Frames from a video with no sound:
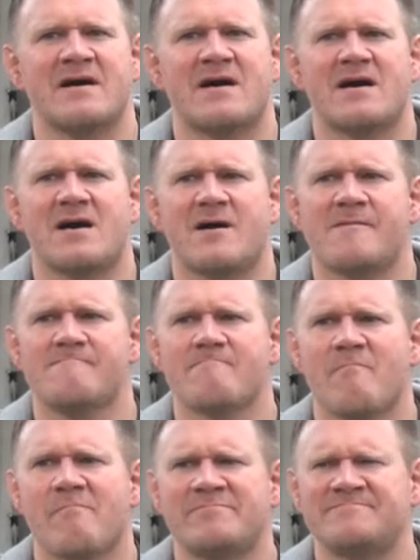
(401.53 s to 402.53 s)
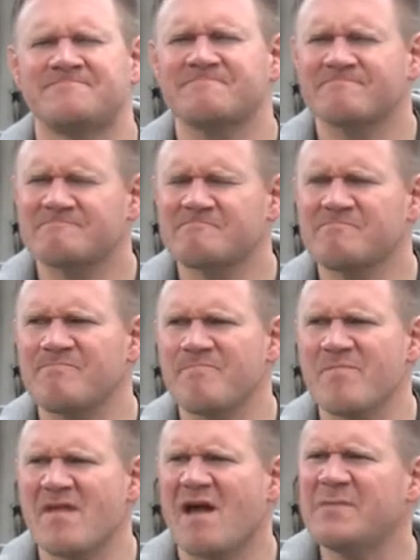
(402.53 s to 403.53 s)

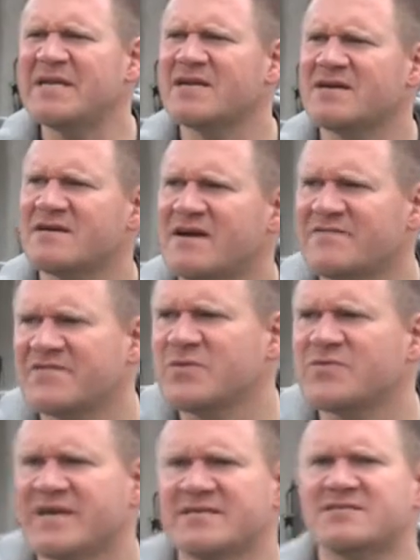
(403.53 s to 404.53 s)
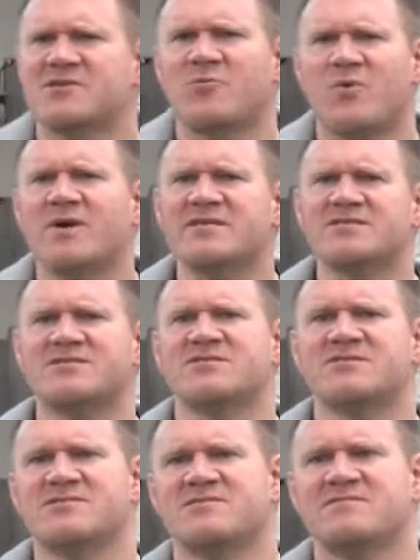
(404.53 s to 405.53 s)
I mean, a few things. One is
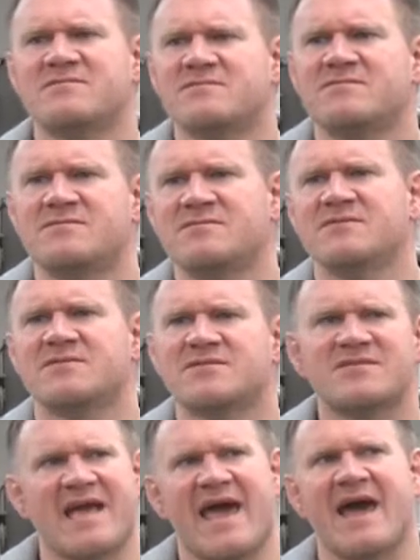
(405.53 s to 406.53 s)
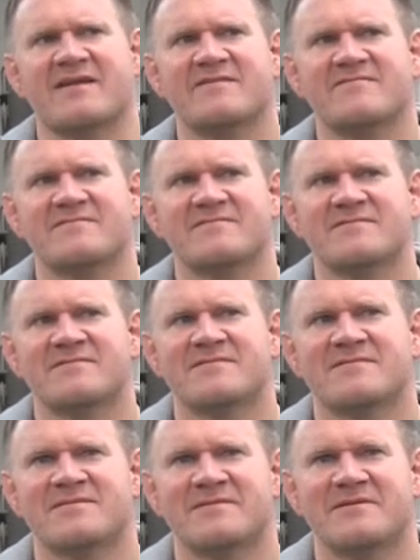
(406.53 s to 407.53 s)
just to stay active,
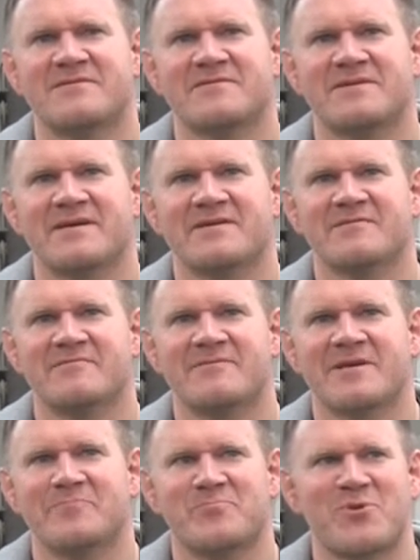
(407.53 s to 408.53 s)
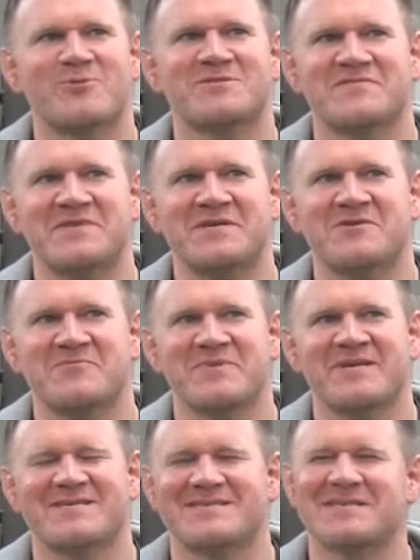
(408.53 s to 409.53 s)
and persevere,
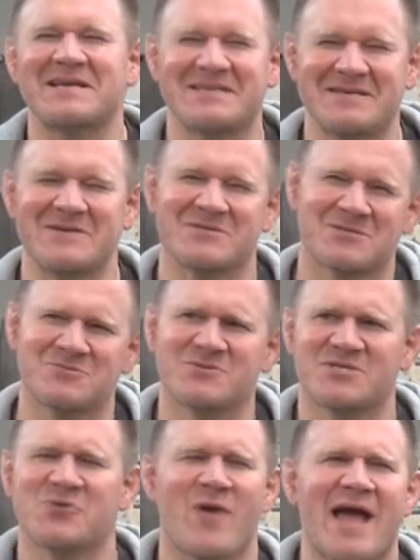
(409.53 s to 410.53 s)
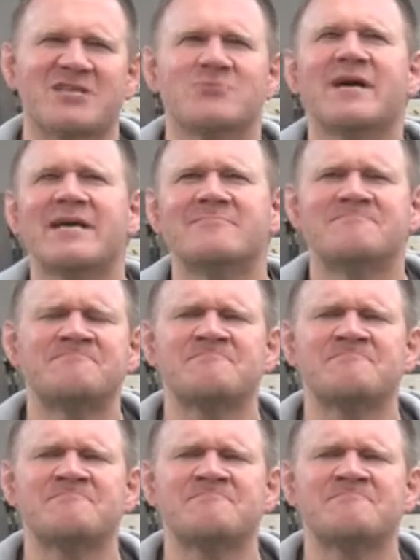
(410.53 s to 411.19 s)
because as soon as you graduate,